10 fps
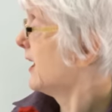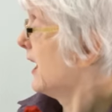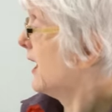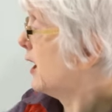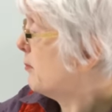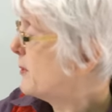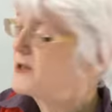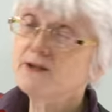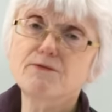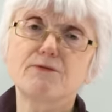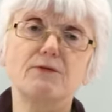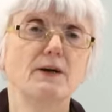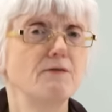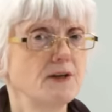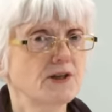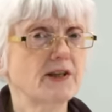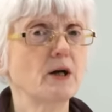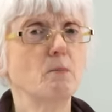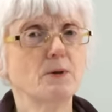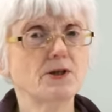But if it's the
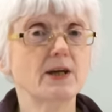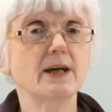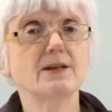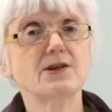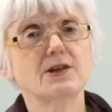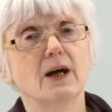opposite,